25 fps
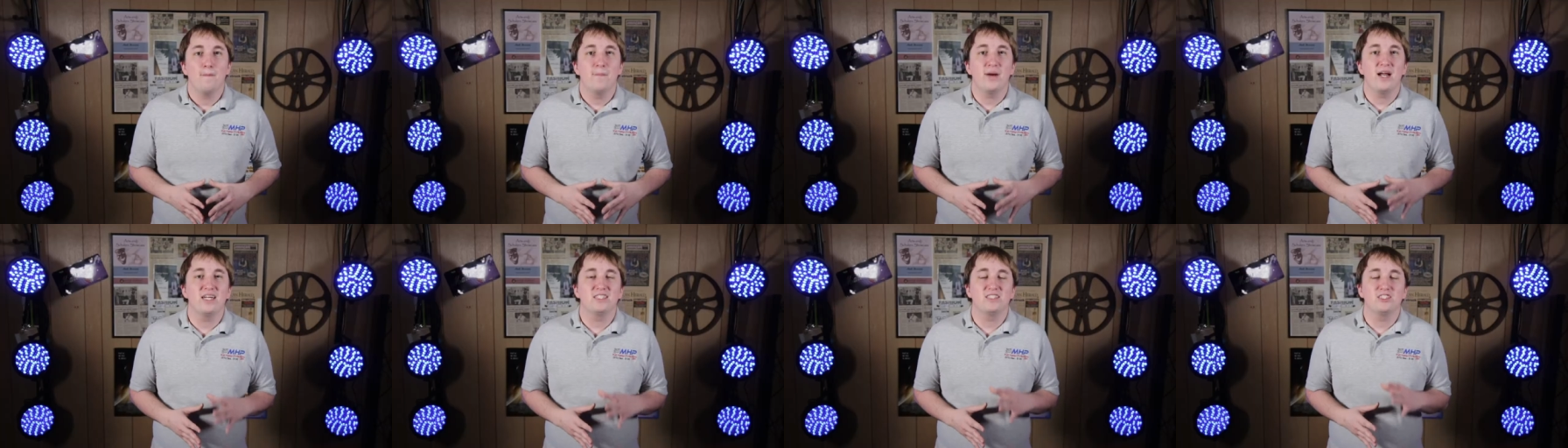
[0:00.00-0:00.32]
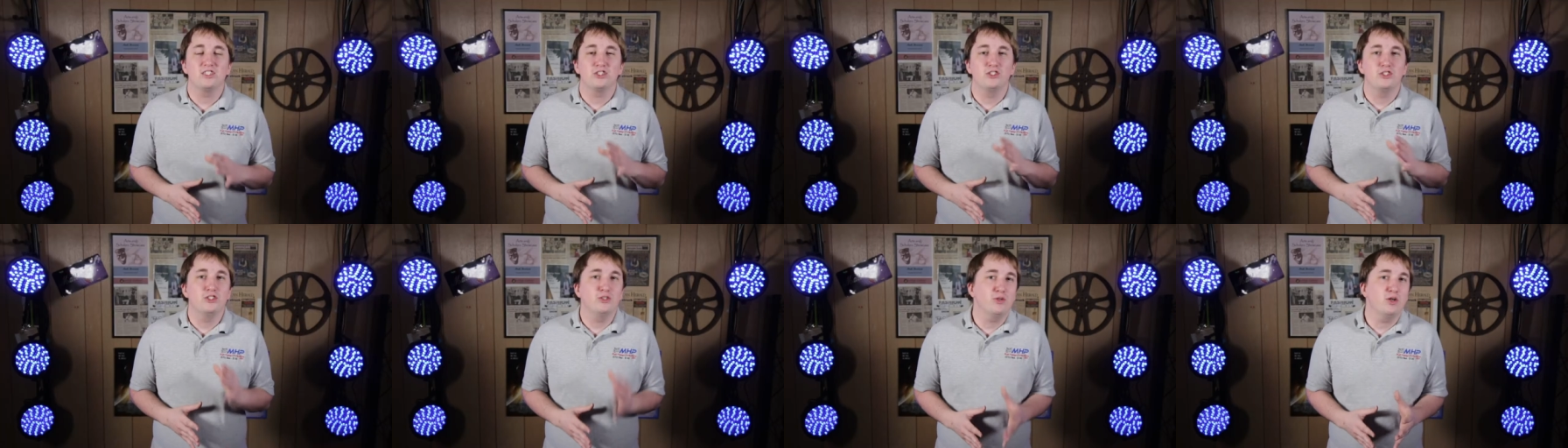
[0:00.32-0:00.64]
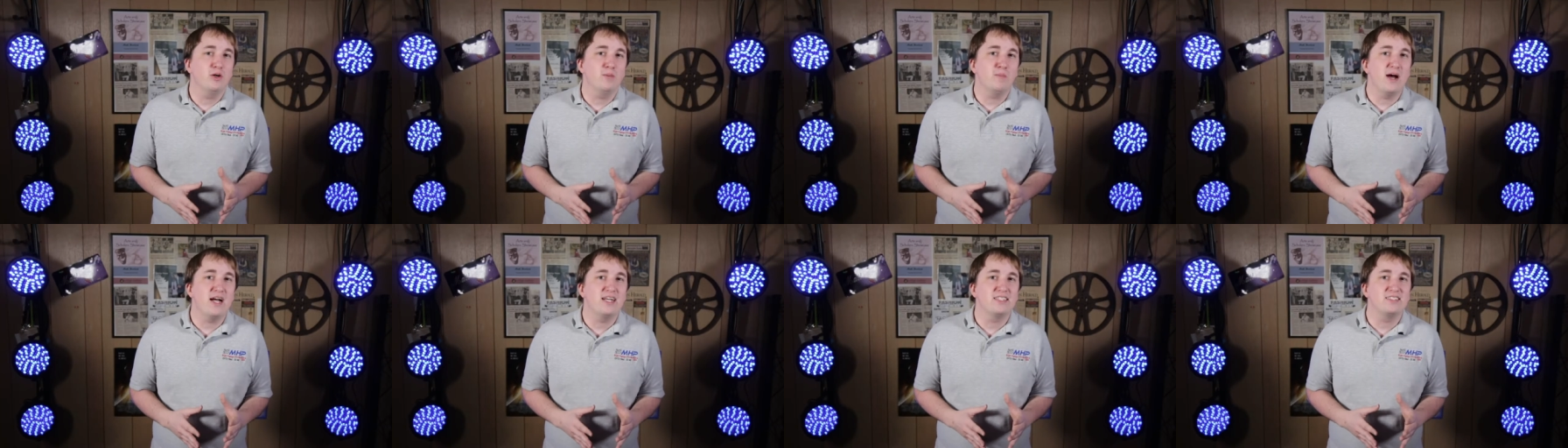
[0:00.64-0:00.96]
But as a
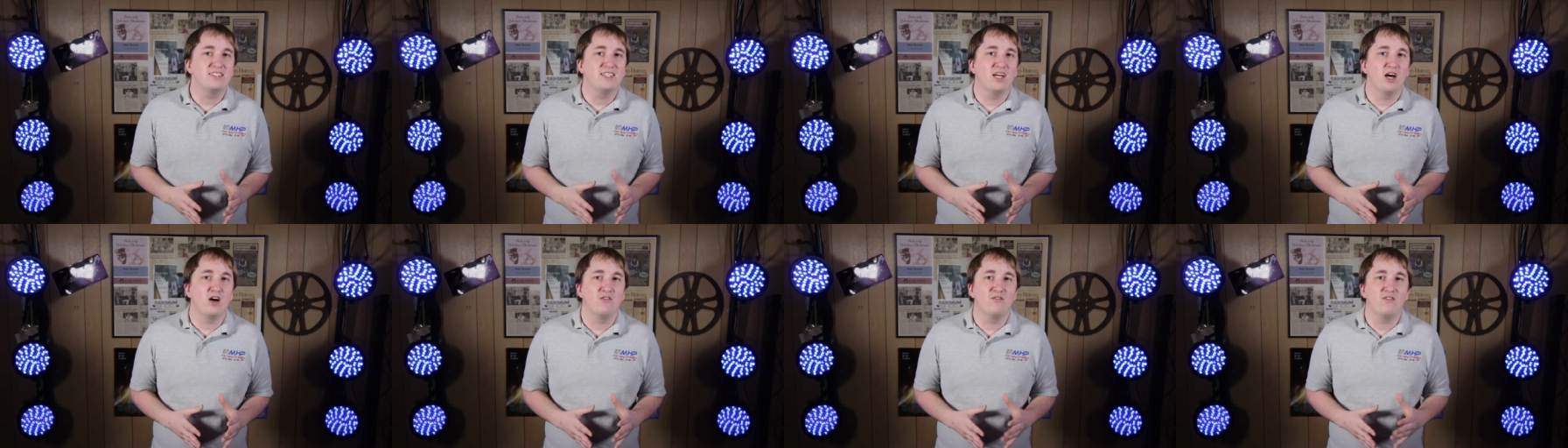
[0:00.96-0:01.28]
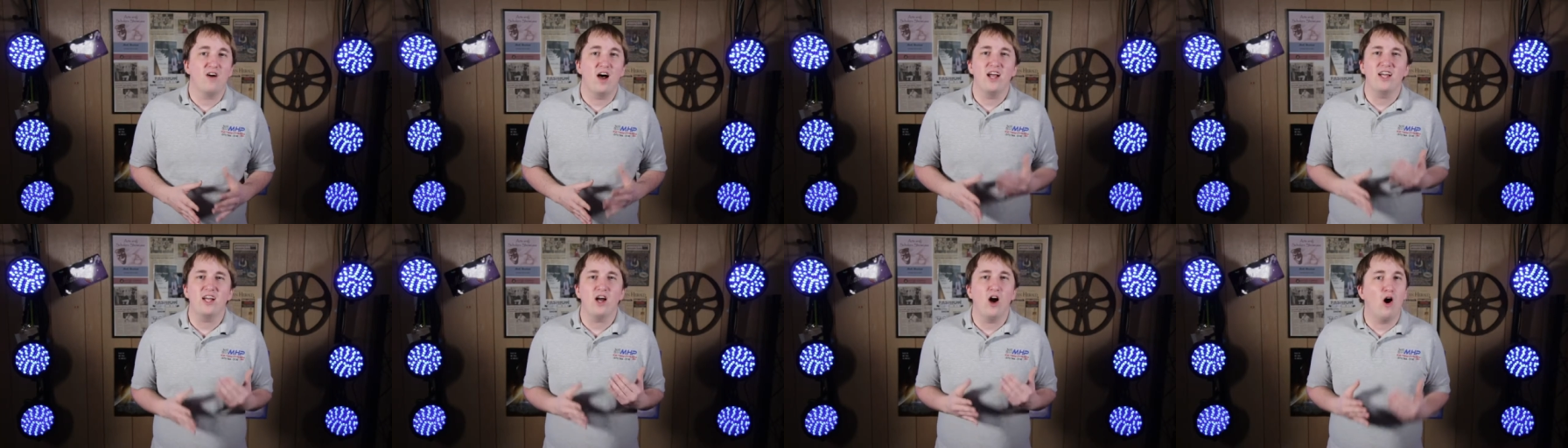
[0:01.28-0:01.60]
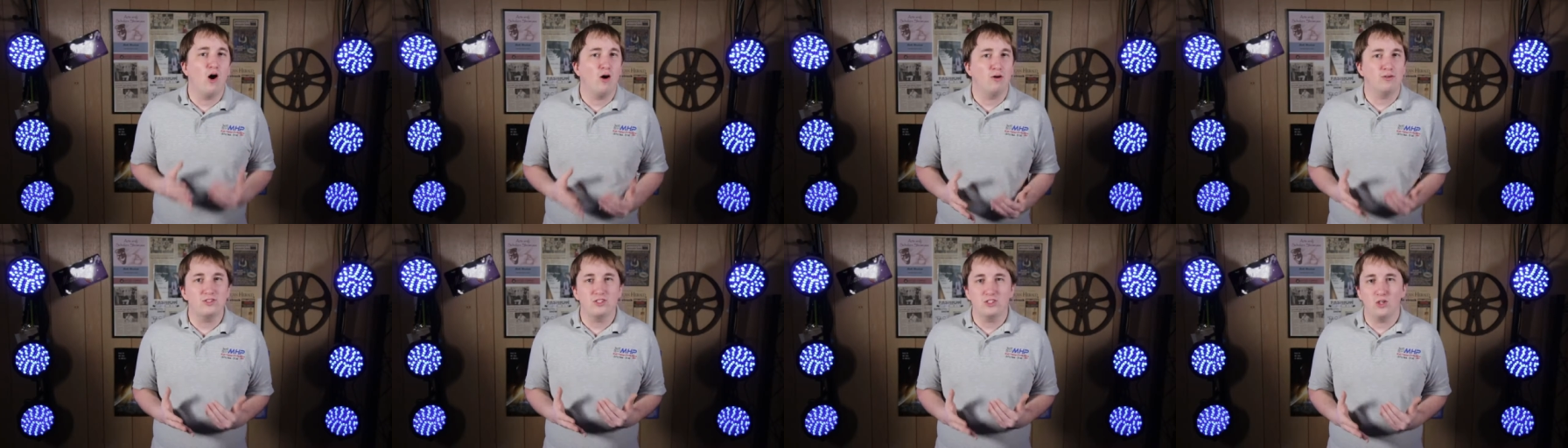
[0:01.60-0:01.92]
shooter myself, I
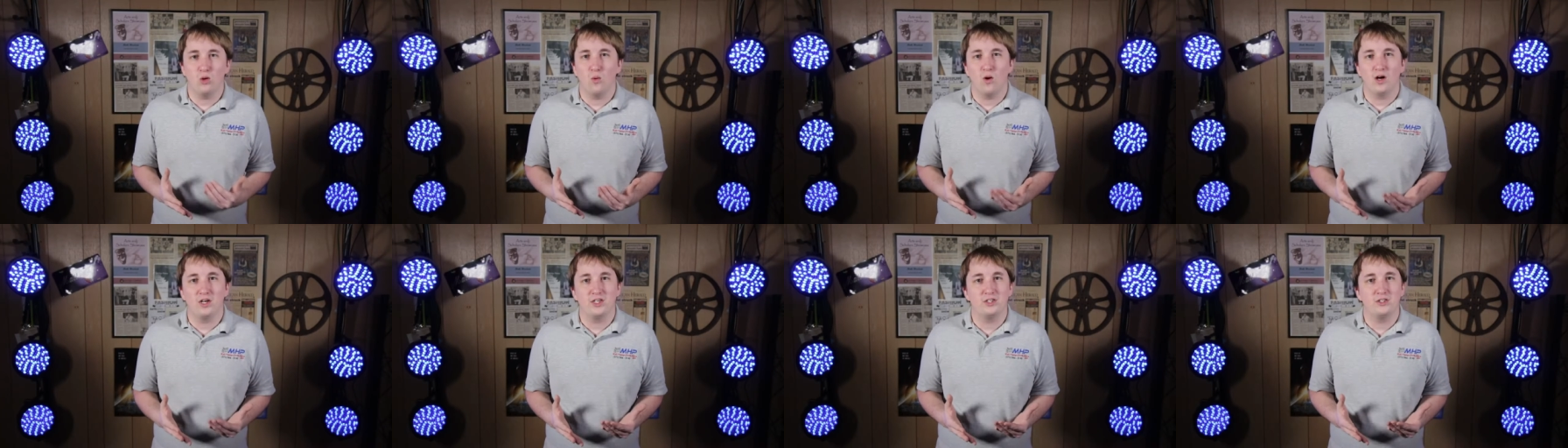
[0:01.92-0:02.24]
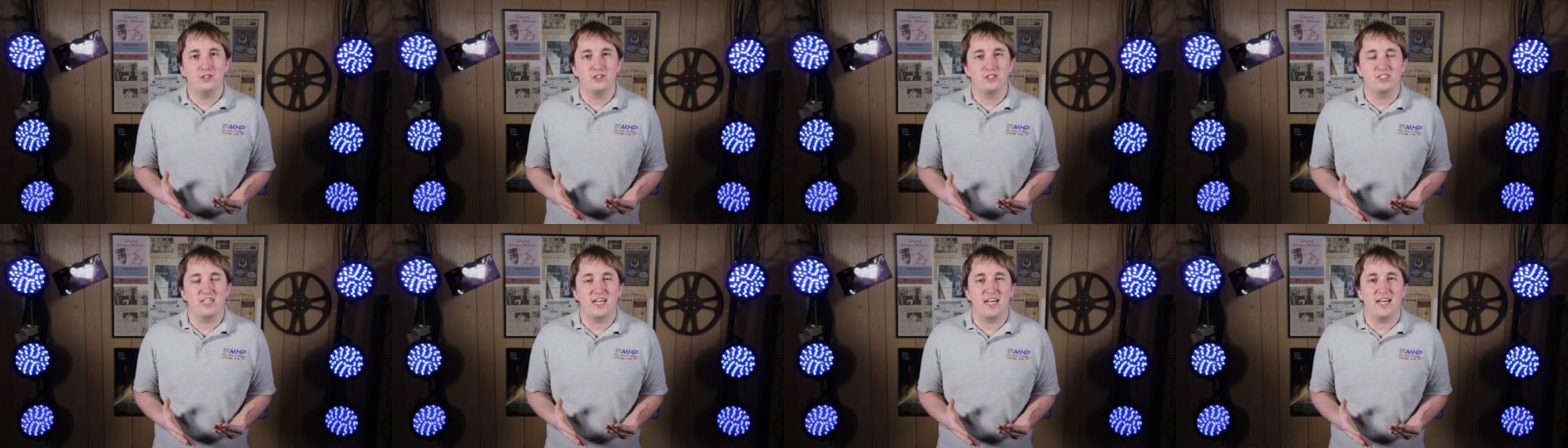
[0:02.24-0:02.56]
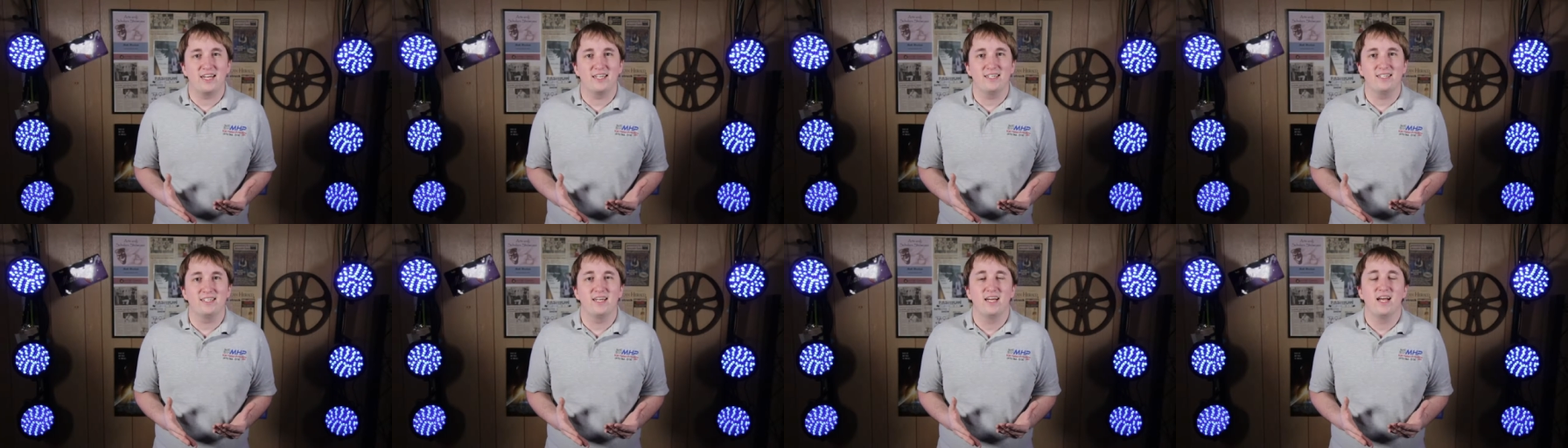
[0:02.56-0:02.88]
also
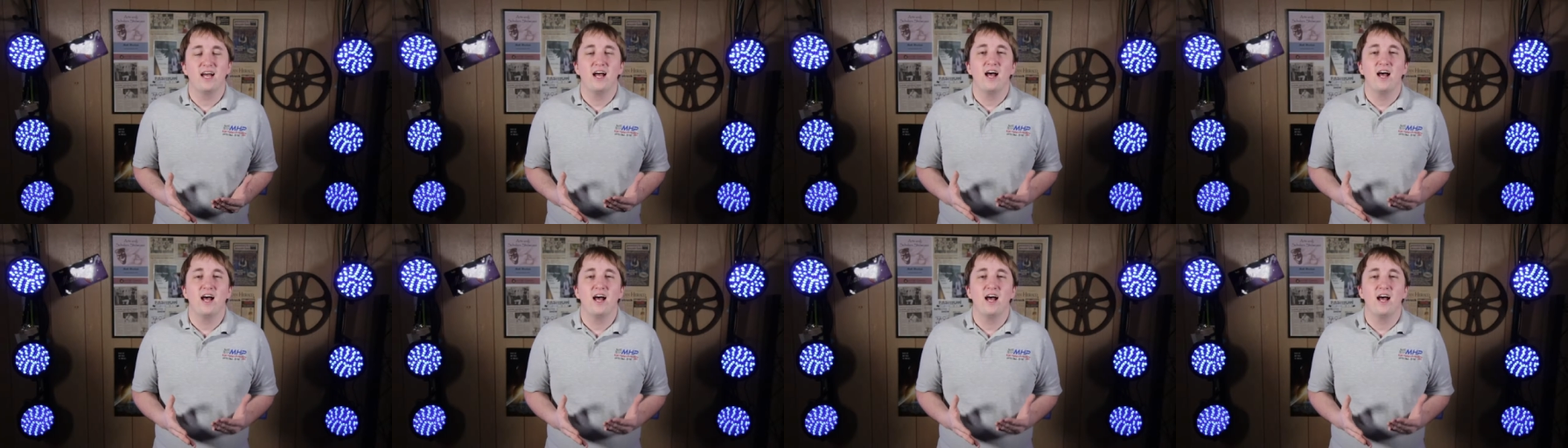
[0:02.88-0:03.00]
understand